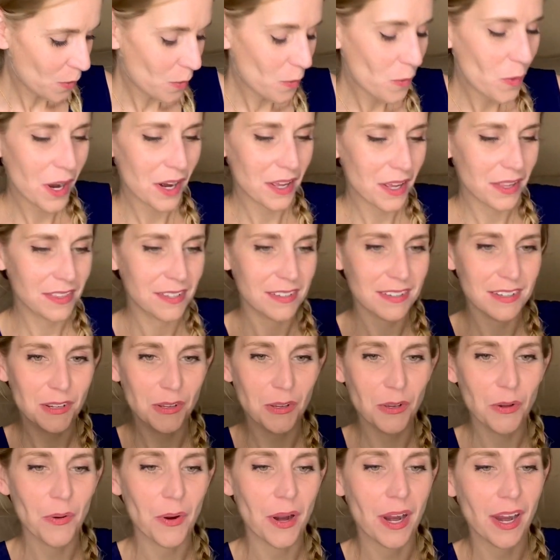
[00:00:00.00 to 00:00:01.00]
Worth New
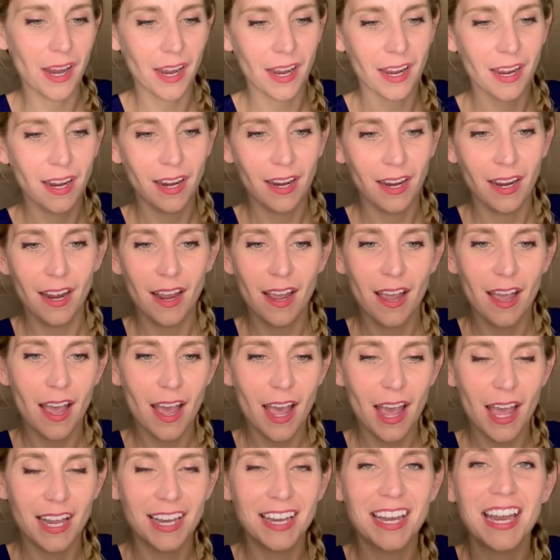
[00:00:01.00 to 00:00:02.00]
York,
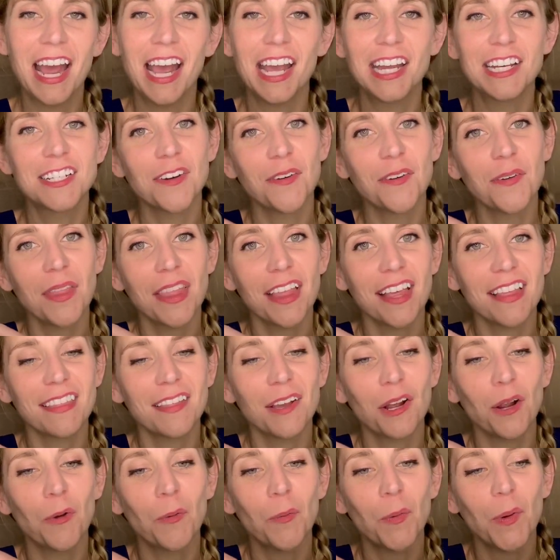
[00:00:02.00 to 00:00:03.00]
and I don't think
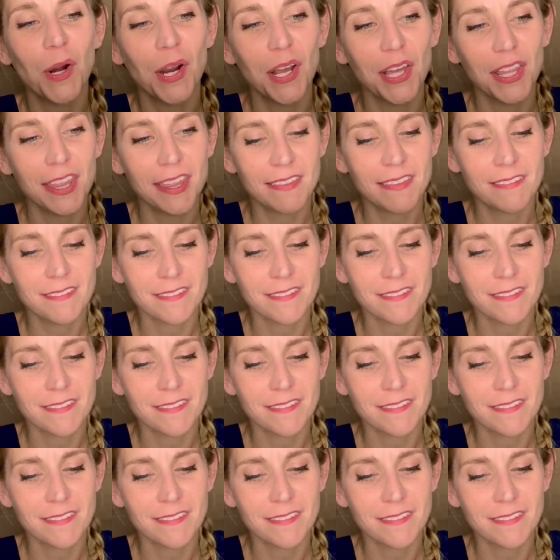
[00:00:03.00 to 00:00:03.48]
they're worth